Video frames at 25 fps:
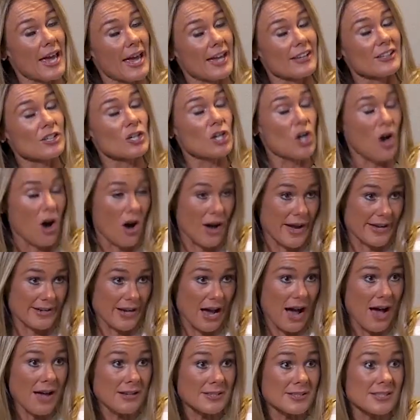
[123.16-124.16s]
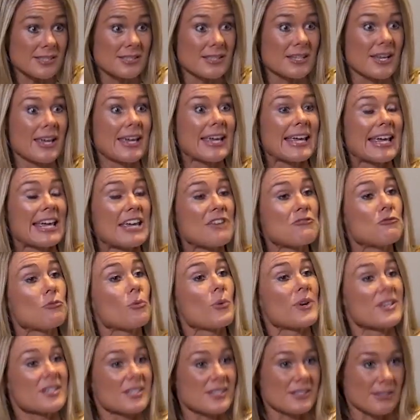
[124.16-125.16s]
can guide us if
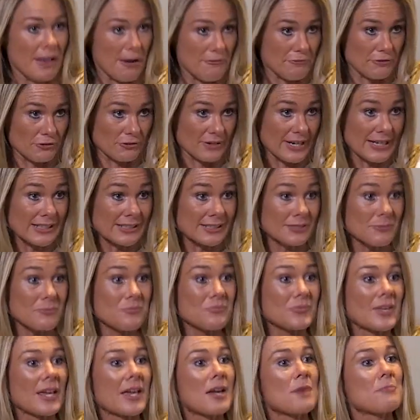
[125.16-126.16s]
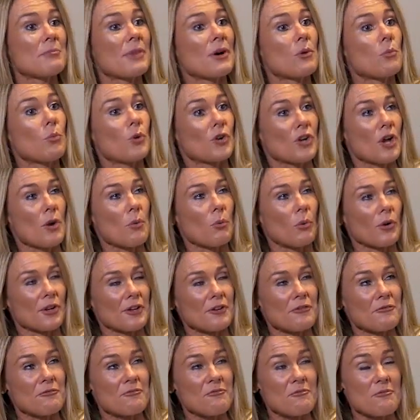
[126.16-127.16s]
we're suffering, but what I
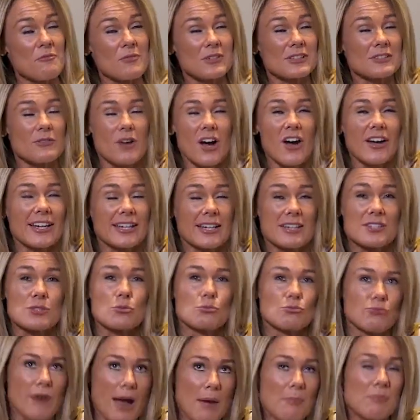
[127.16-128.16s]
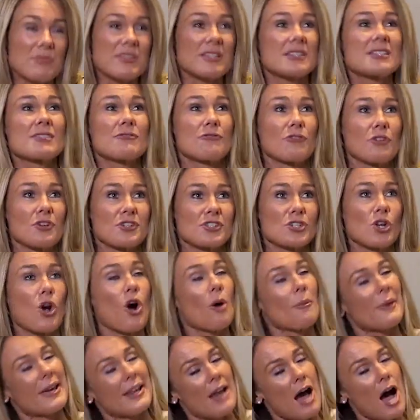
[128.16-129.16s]
want to wrap this first
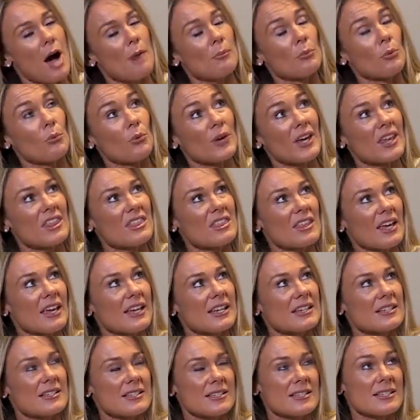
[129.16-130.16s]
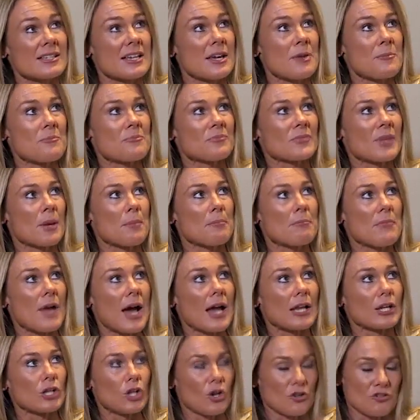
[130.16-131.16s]
comment up with is
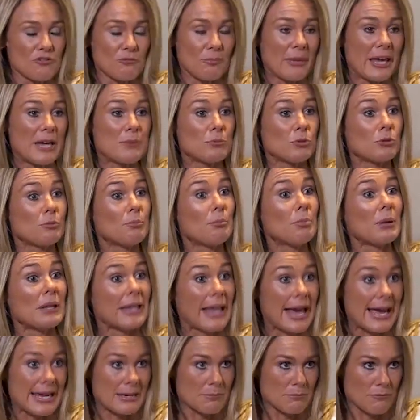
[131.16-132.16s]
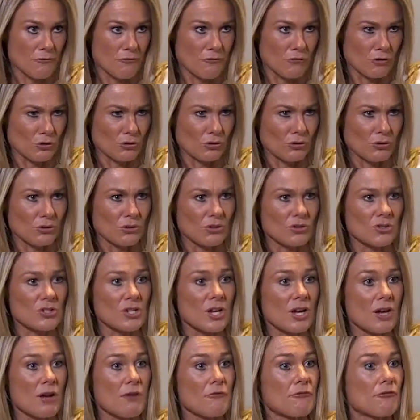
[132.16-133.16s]
a lot of people blame food
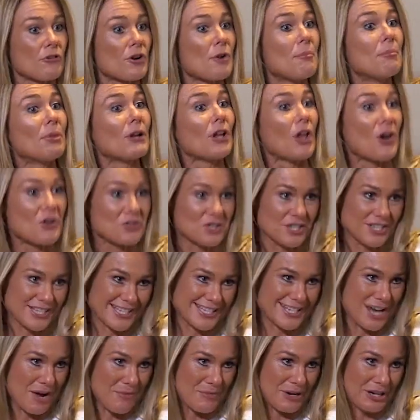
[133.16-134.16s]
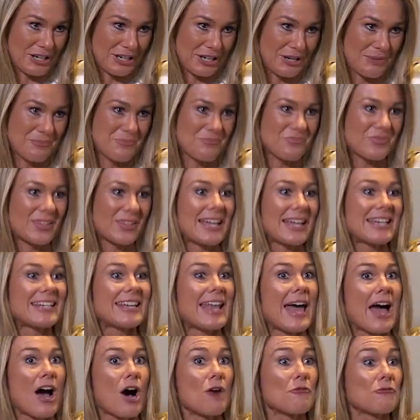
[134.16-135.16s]
for a bloated stomach.
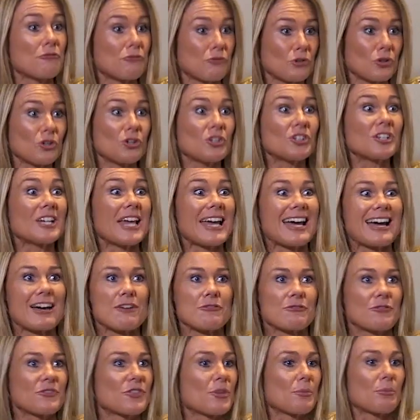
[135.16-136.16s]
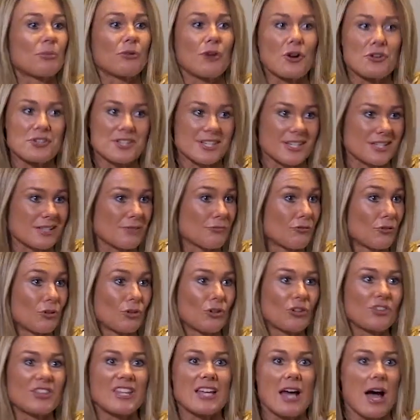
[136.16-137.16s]
Now, food, the processed
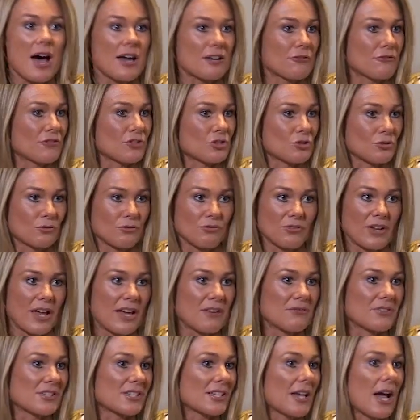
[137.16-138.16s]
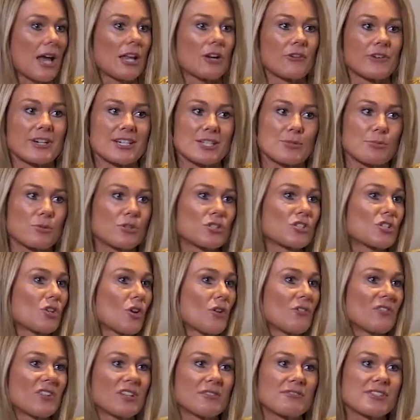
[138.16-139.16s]
food, the artificial flavours, colourings,
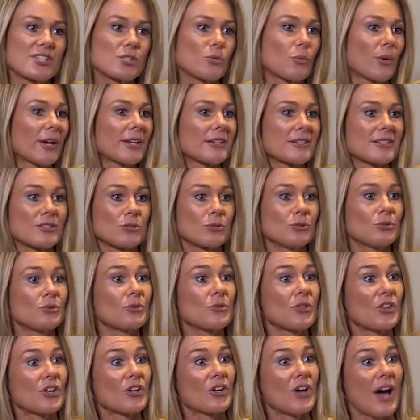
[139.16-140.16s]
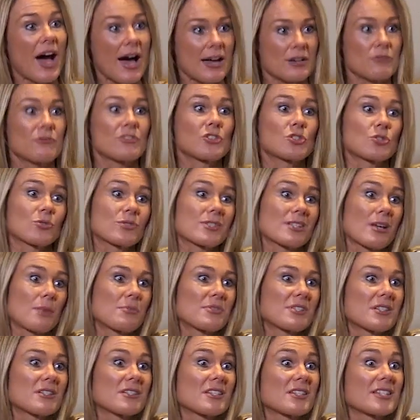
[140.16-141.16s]
preservatives, sweeteners, all the artificial
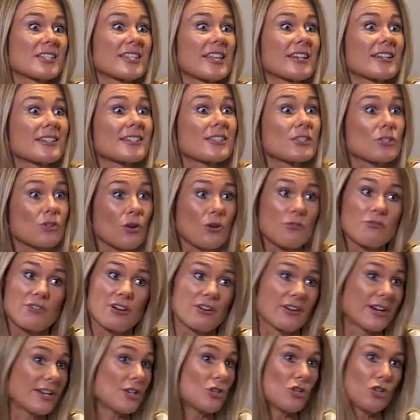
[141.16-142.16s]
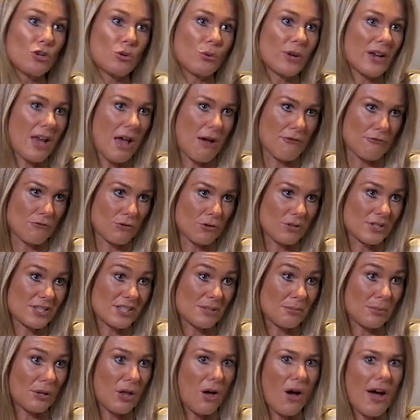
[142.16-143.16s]
substances that are so very new in our food
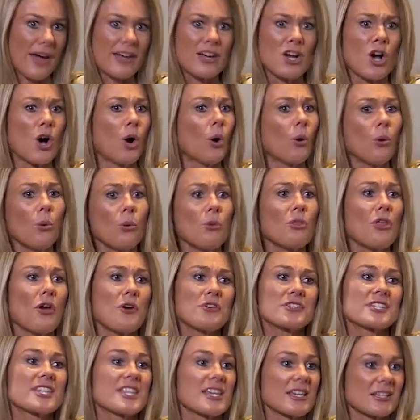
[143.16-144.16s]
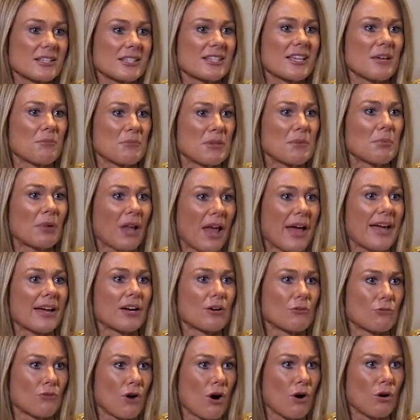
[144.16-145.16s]
supply, all those things can be
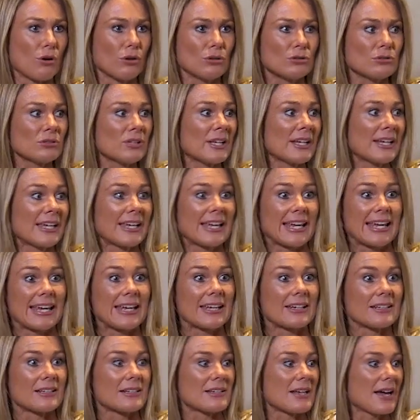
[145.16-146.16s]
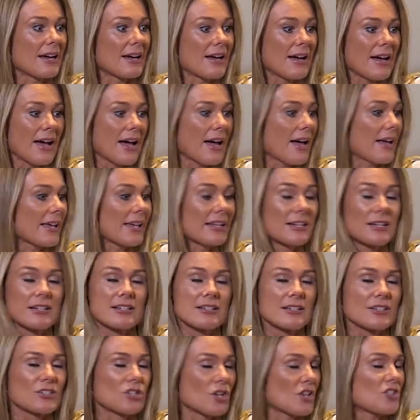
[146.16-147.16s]
playing a role in
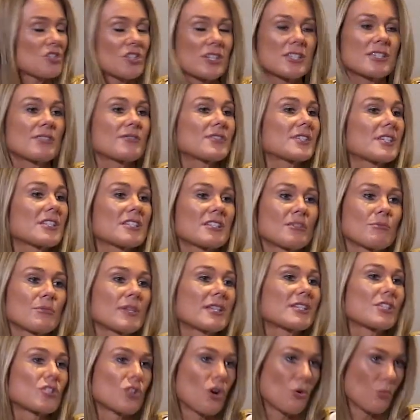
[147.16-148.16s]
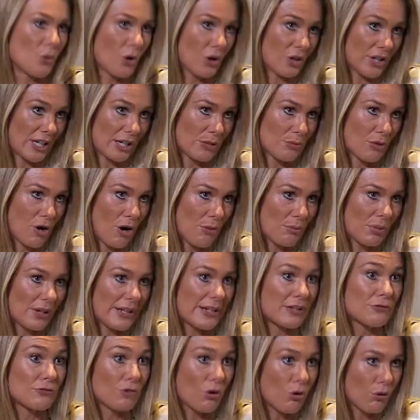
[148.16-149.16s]
a digestive system that's not working
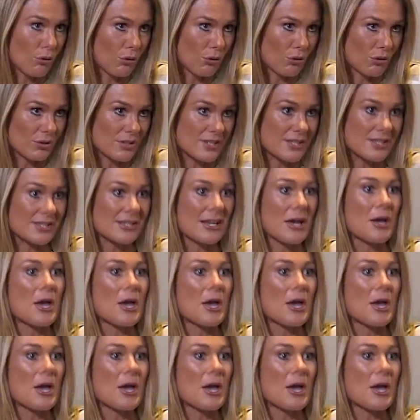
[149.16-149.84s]
properly, of course,